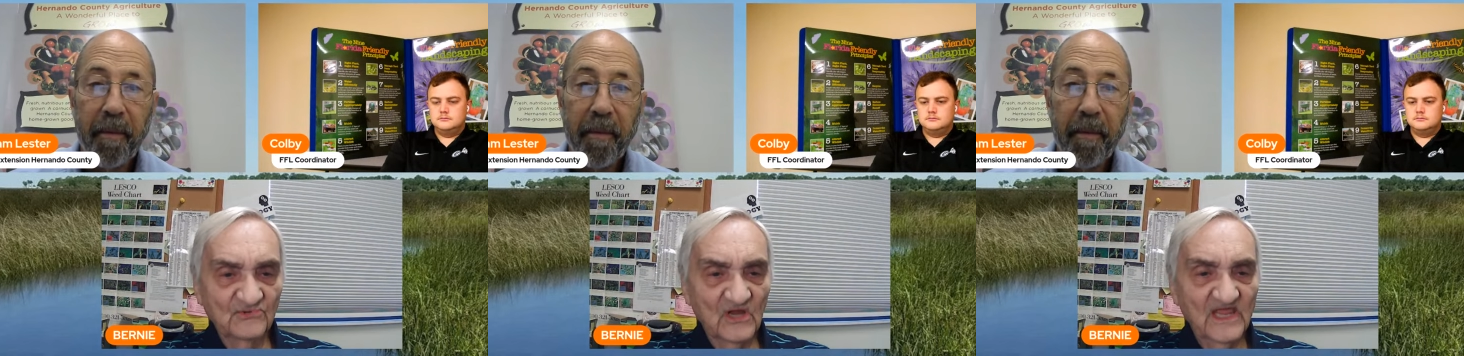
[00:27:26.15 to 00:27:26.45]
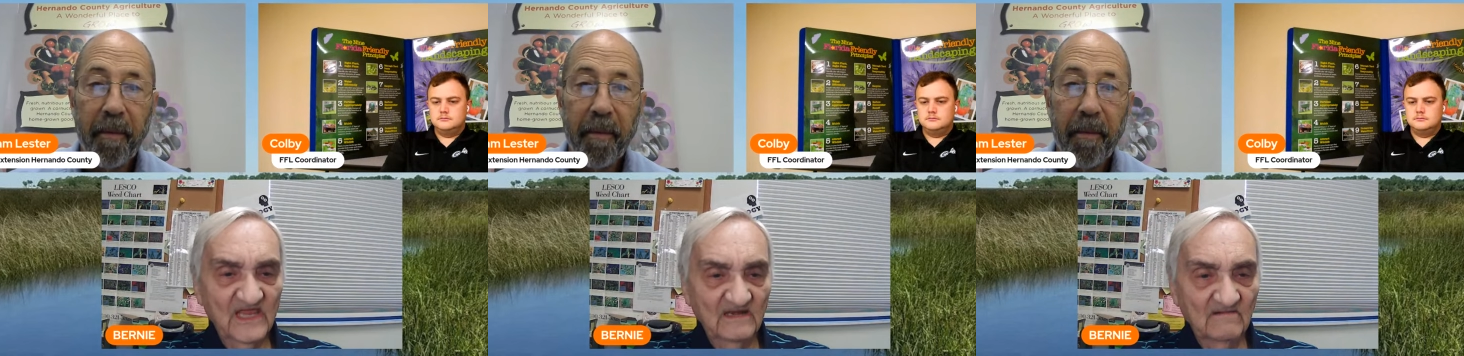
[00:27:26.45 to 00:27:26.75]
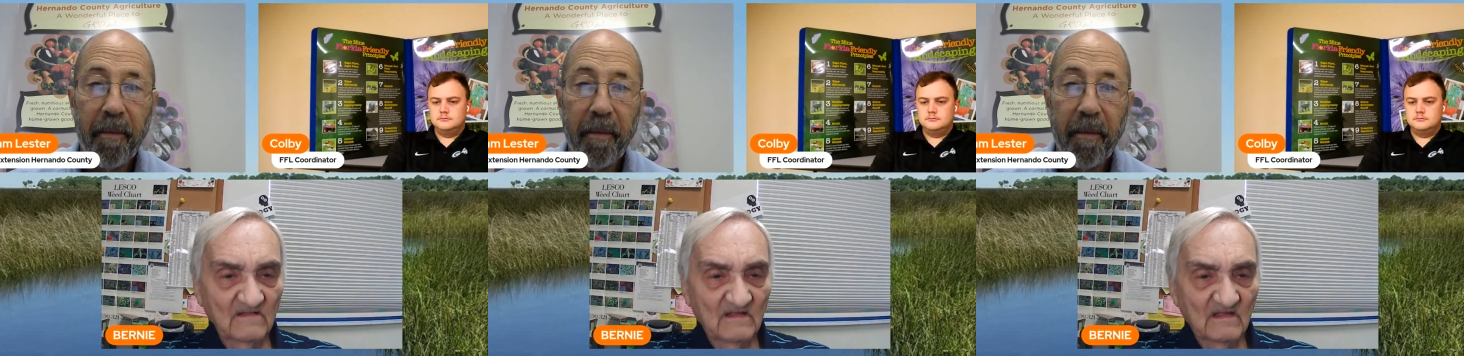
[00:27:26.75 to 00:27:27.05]
Speaker 1: drain?
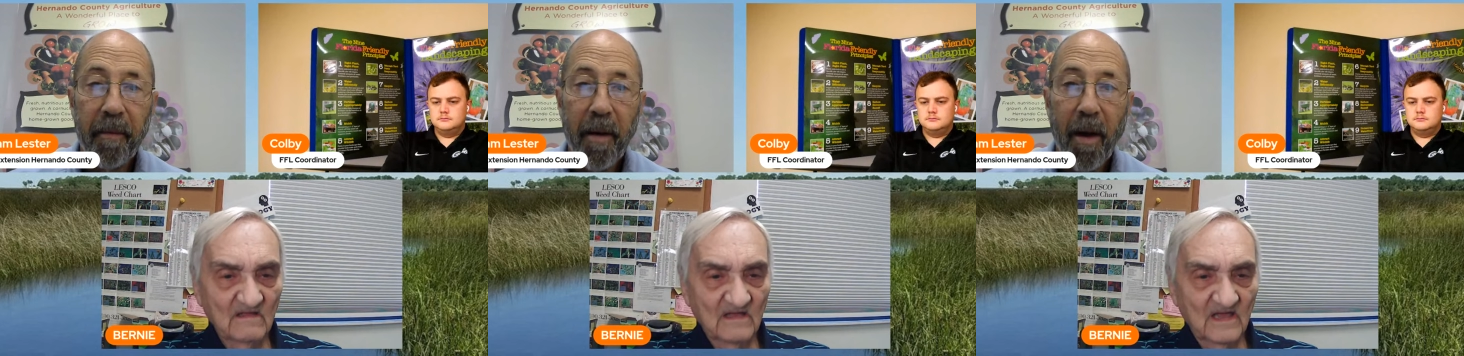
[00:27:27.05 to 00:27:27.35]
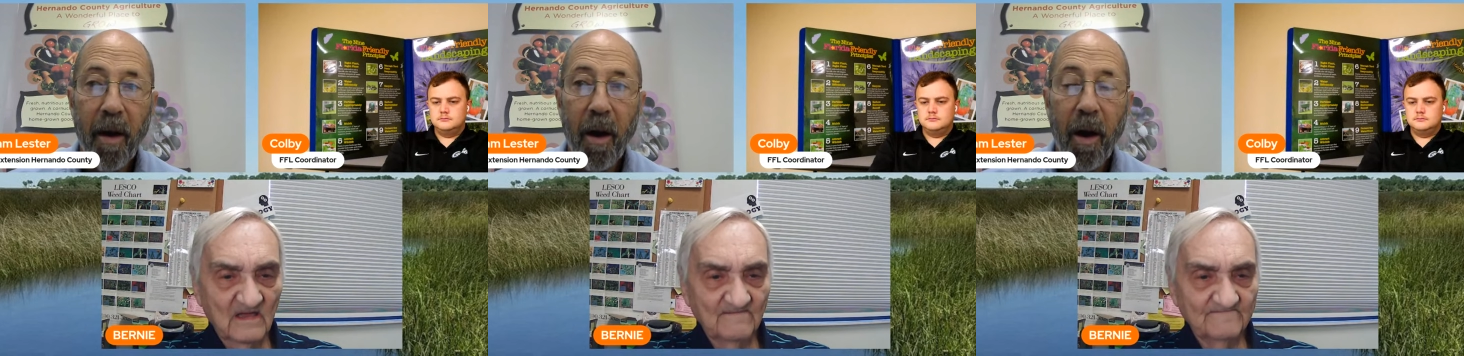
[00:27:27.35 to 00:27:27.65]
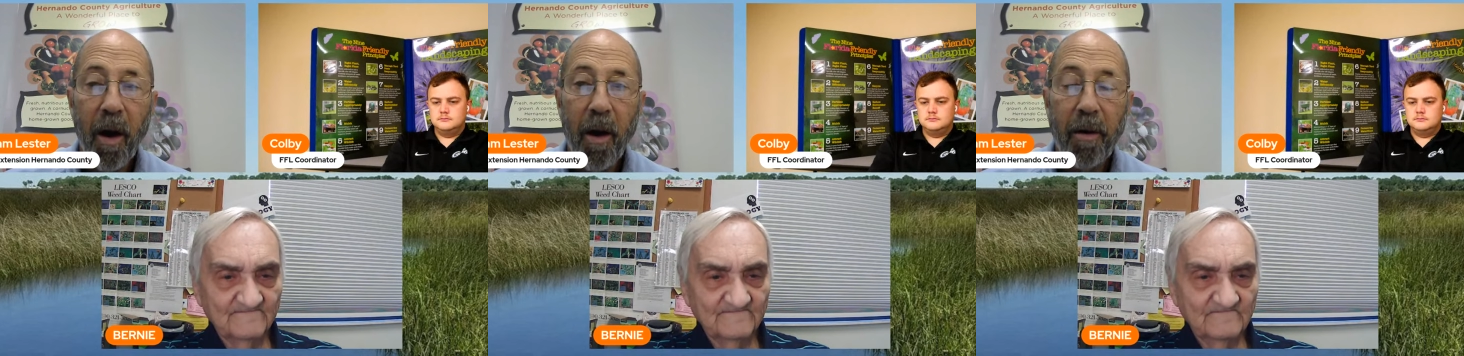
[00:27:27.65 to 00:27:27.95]
Uh,
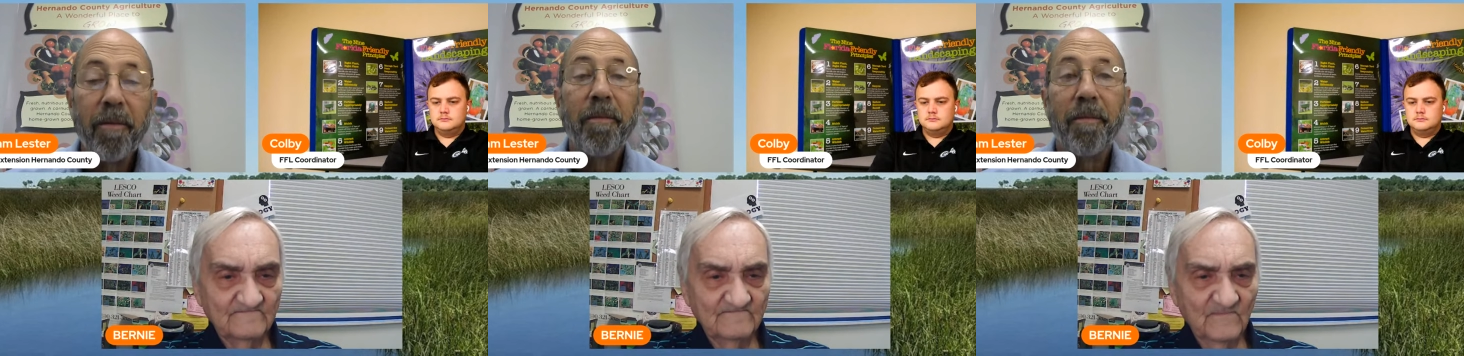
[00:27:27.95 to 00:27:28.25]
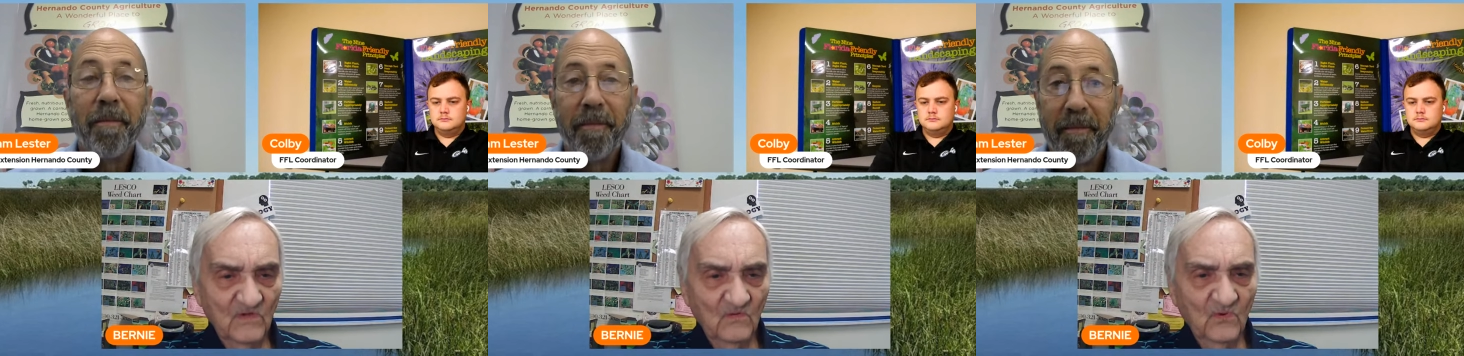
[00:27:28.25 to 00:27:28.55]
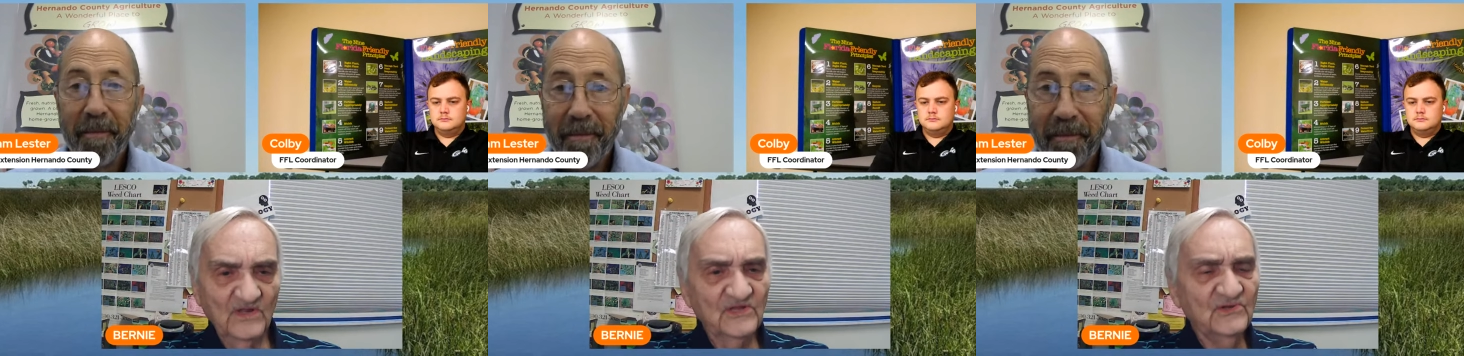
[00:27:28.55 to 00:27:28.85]

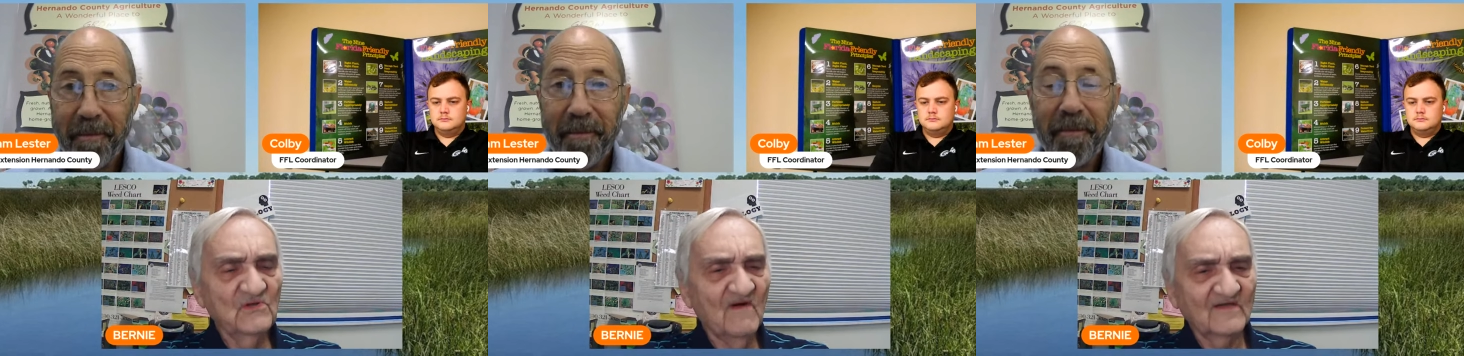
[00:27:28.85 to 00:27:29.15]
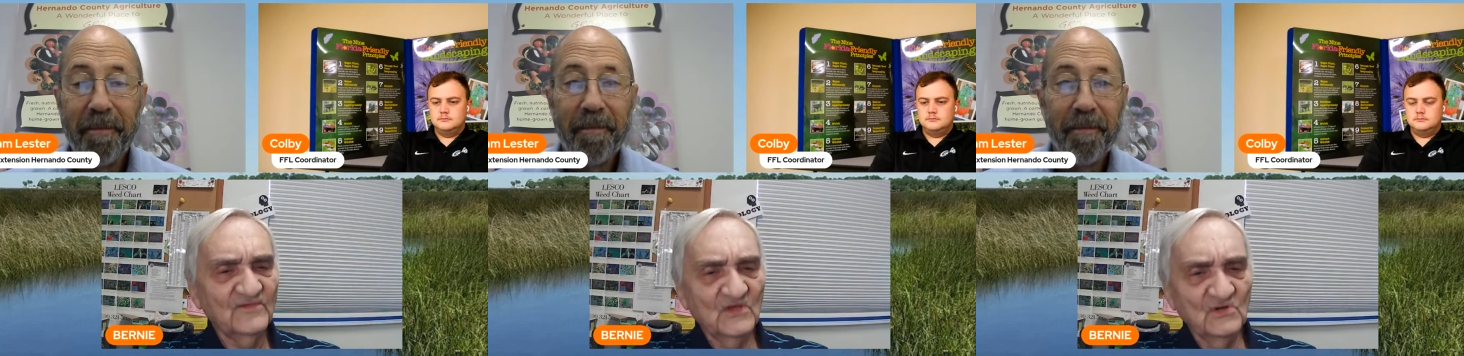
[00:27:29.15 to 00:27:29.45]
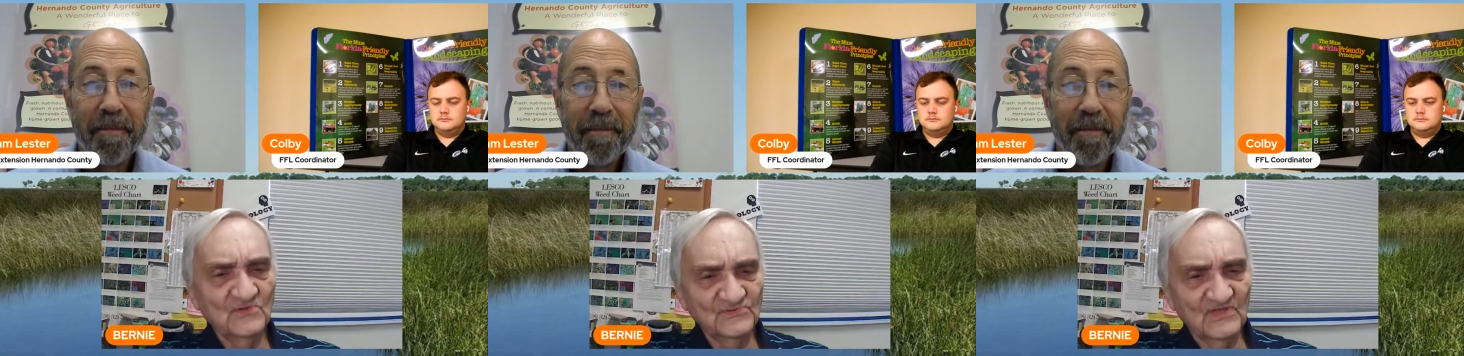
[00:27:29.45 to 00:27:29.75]
what do you do about
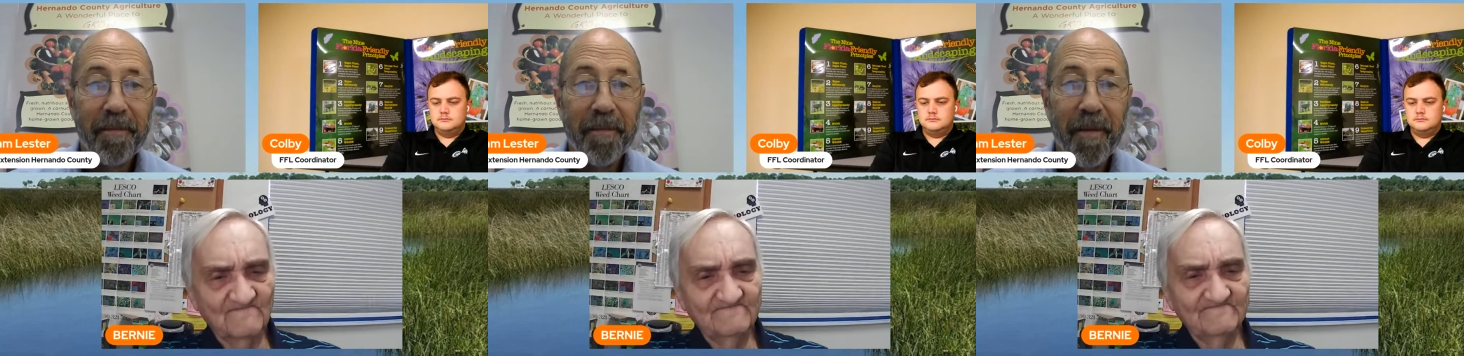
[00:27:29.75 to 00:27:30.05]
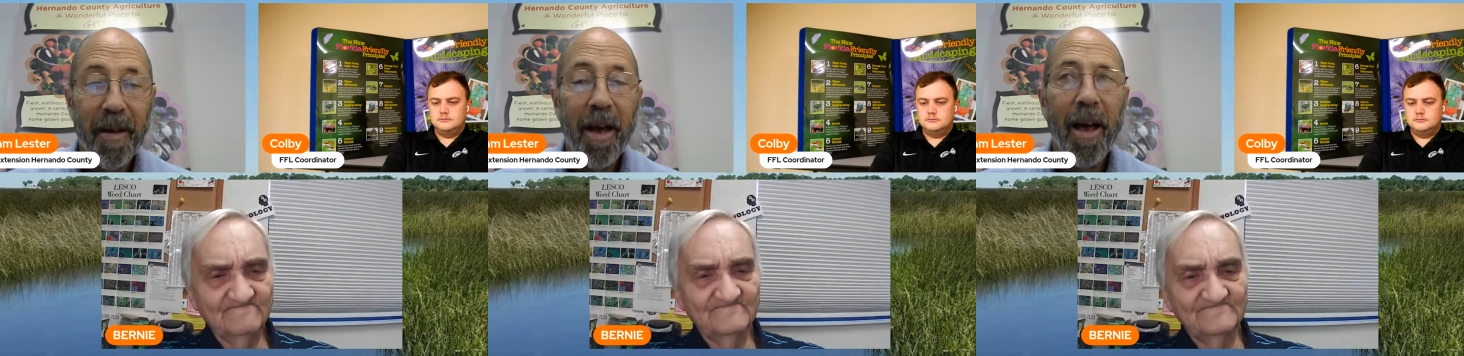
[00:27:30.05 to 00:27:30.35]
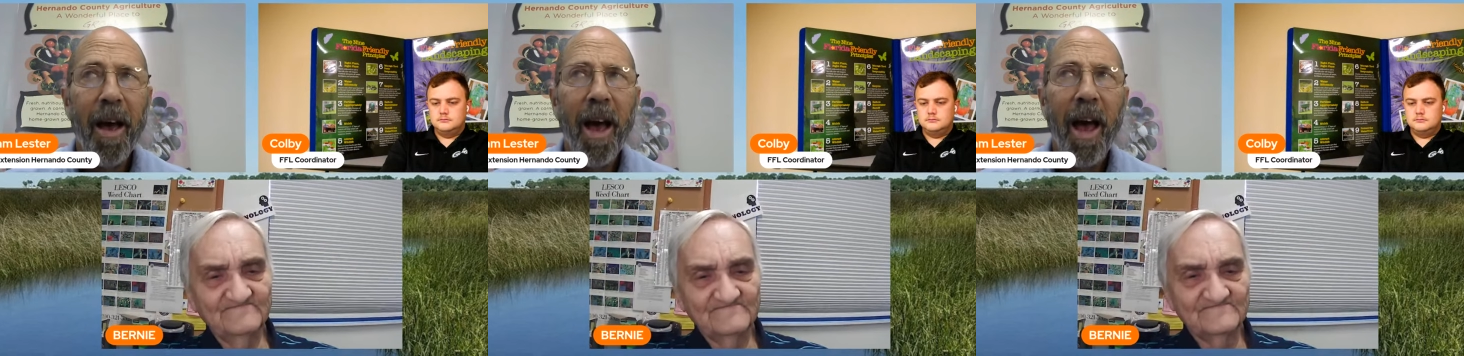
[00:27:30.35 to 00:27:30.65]
those?
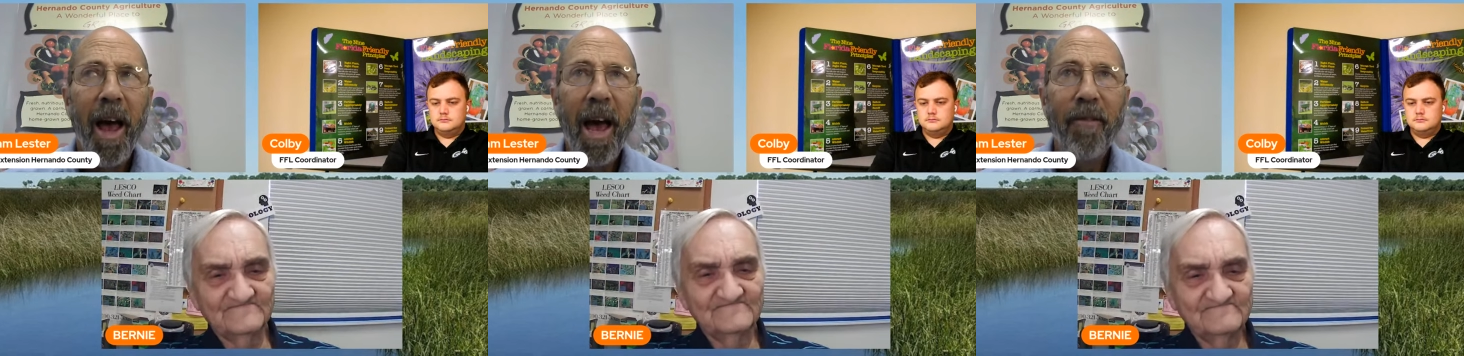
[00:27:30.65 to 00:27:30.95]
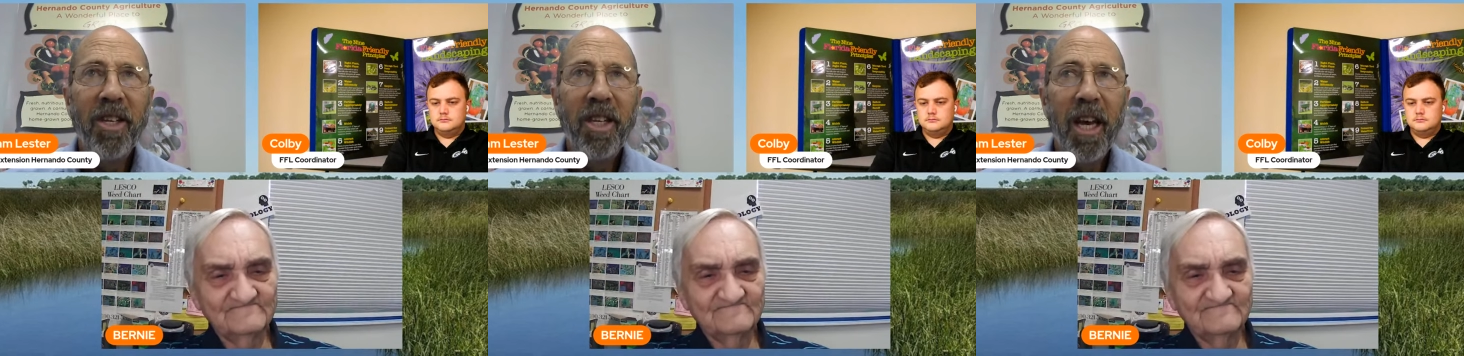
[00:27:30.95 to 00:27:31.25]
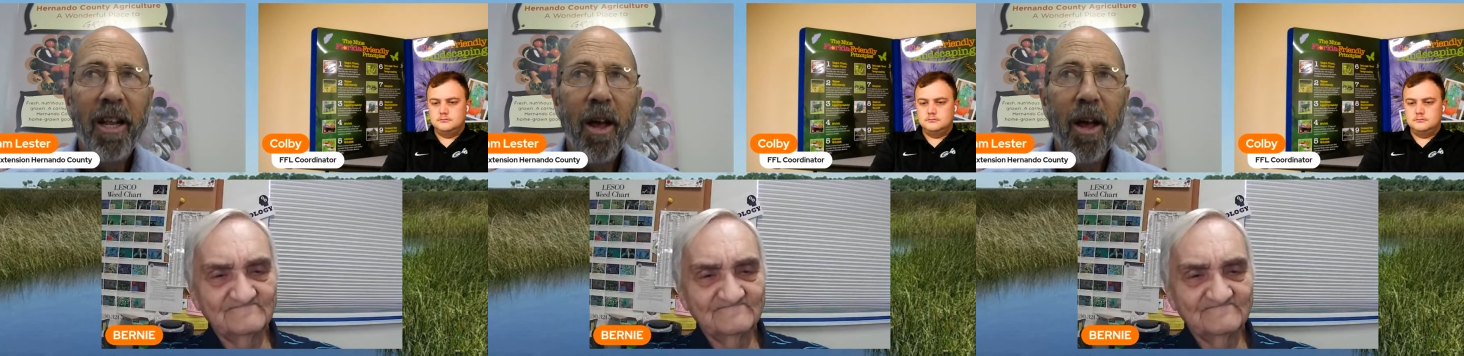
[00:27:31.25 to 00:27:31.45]
Speaker 2: Haven't seen